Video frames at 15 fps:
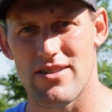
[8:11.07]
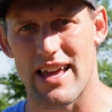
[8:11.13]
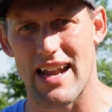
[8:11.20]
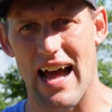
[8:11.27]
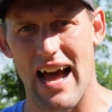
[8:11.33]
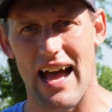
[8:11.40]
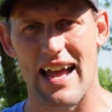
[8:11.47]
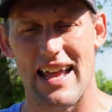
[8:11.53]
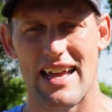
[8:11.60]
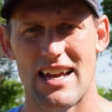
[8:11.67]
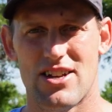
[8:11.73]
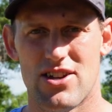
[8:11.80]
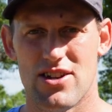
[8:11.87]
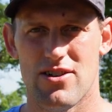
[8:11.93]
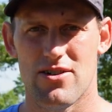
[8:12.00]
that I
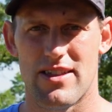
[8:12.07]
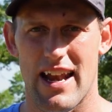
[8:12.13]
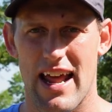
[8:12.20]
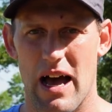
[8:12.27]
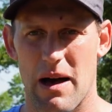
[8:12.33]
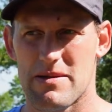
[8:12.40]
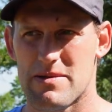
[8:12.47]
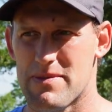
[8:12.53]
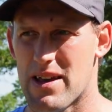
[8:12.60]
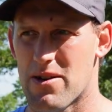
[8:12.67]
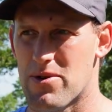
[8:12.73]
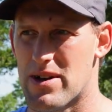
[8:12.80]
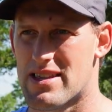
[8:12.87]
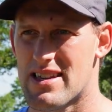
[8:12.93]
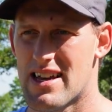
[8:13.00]
do that helps me
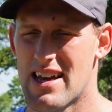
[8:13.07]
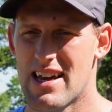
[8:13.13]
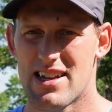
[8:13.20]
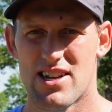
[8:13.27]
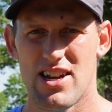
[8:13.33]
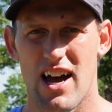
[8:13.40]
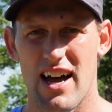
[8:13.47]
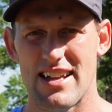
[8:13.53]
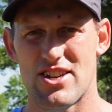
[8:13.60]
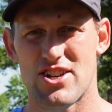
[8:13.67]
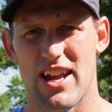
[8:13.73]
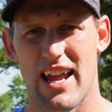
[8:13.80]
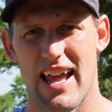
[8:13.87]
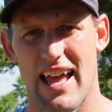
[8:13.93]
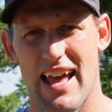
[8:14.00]
with touch
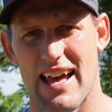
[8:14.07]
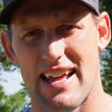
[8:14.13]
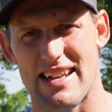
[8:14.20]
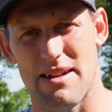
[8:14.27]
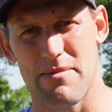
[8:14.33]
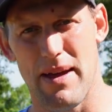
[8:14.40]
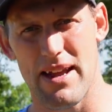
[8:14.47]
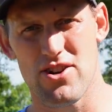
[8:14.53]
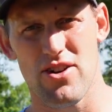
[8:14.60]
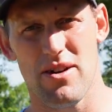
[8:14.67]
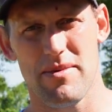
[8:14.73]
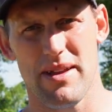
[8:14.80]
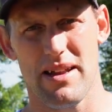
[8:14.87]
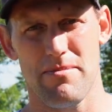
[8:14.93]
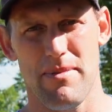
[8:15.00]
and make sure
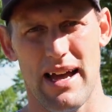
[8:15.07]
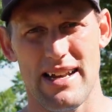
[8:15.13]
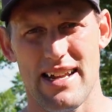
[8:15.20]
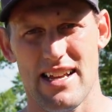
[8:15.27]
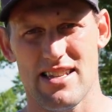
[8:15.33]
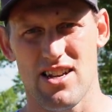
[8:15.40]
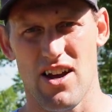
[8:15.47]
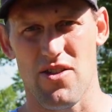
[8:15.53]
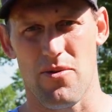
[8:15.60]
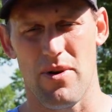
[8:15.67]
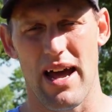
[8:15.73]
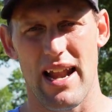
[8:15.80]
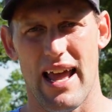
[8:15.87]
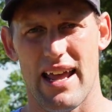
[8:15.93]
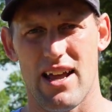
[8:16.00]
I'm getting my disc on the
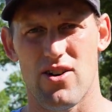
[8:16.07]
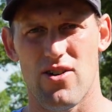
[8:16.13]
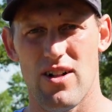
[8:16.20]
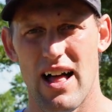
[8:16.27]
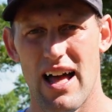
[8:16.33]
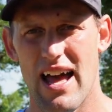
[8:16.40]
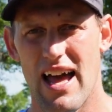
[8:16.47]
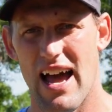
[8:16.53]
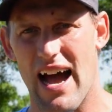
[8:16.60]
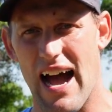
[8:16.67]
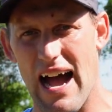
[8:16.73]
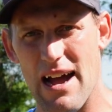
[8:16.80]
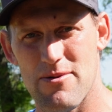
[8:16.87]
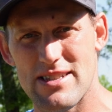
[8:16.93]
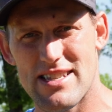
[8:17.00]
right angle.
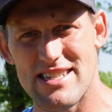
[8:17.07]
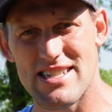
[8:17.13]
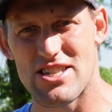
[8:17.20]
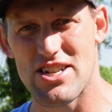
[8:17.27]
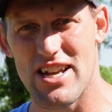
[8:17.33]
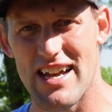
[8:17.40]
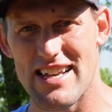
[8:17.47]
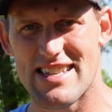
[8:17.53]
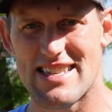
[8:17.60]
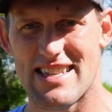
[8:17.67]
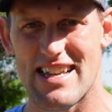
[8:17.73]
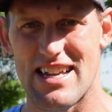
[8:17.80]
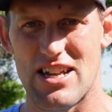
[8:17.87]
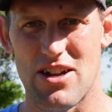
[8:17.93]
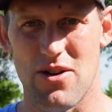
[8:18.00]
I would suggest
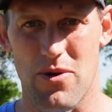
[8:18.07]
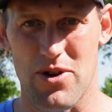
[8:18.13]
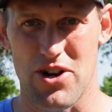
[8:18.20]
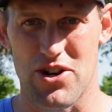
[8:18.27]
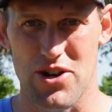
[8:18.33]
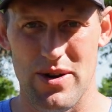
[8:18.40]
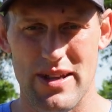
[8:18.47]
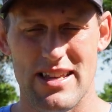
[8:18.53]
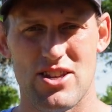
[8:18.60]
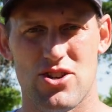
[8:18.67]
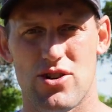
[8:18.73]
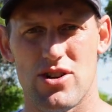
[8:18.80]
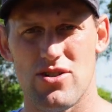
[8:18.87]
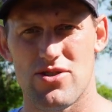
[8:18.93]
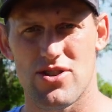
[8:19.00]
when you're doing this
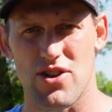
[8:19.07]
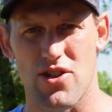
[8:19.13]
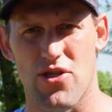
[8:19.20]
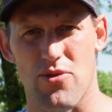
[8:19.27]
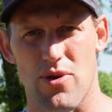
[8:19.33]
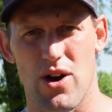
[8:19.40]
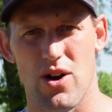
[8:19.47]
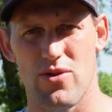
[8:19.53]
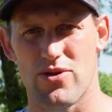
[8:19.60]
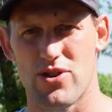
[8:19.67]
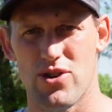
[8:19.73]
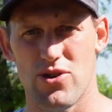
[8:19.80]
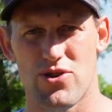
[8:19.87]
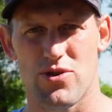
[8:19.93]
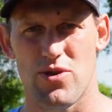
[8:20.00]
drill to throw
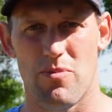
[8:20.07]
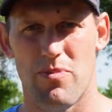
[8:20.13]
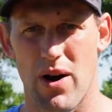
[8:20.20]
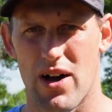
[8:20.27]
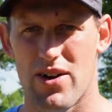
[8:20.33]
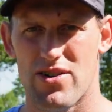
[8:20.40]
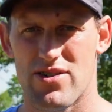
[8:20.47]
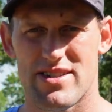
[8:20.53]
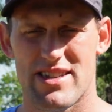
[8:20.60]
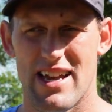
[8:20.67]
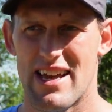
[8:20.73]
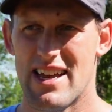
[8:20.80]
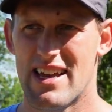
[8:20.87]
neutral putters.